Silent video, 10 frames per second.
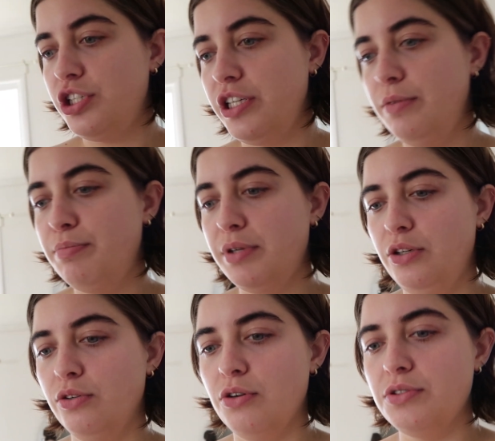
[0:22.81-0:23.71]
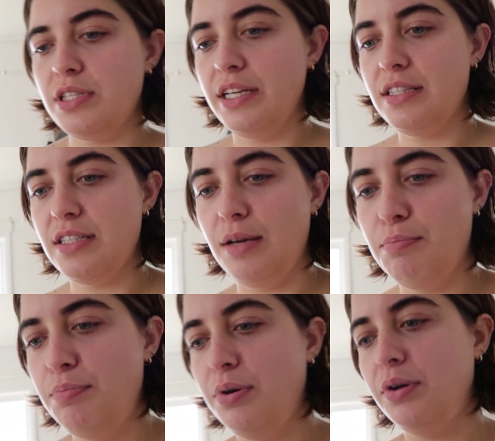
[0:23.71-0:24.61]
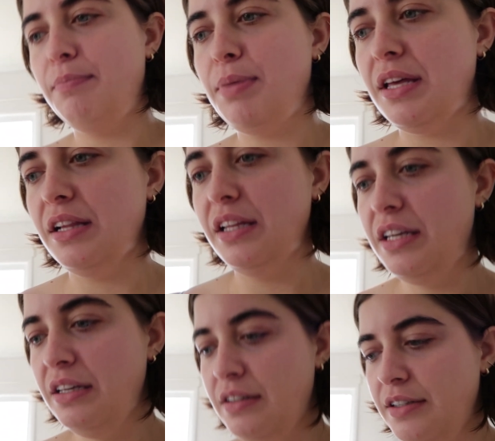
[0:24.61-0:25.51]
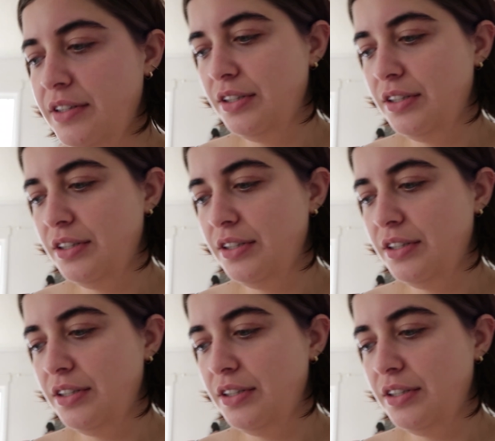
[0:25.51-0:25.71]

cheap and gross, like it's like pilling.